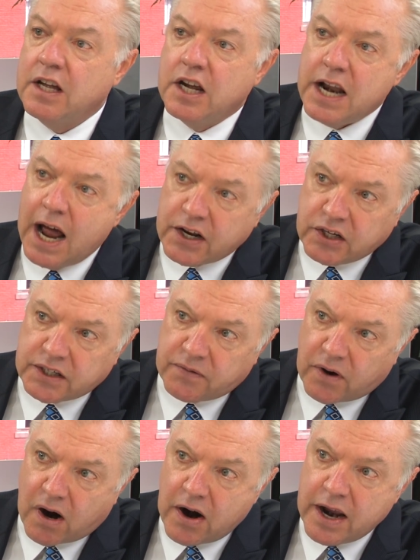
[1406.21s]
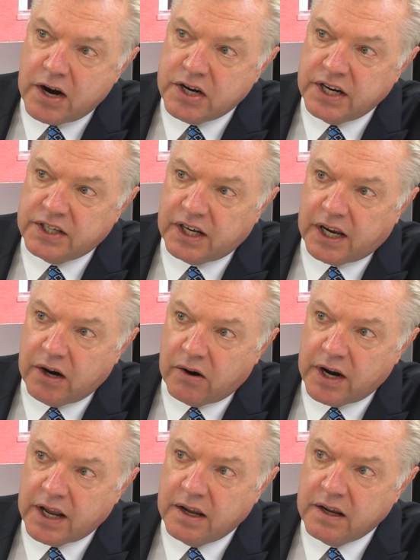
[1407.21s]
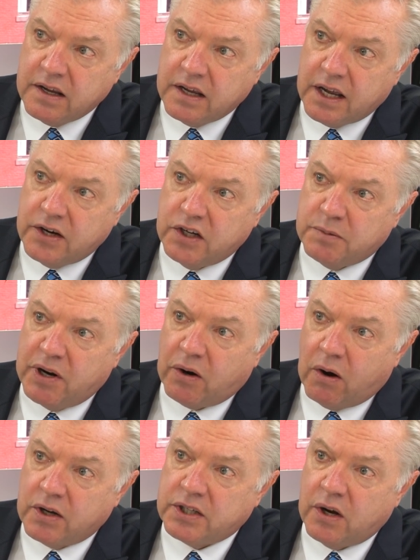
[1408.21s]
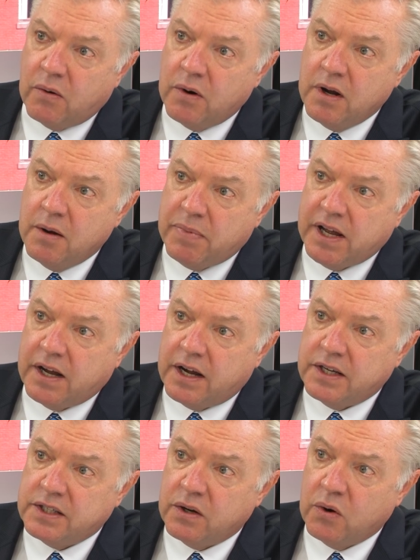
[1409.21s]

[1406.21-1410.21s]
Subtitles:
not just for our energy security issues, but also because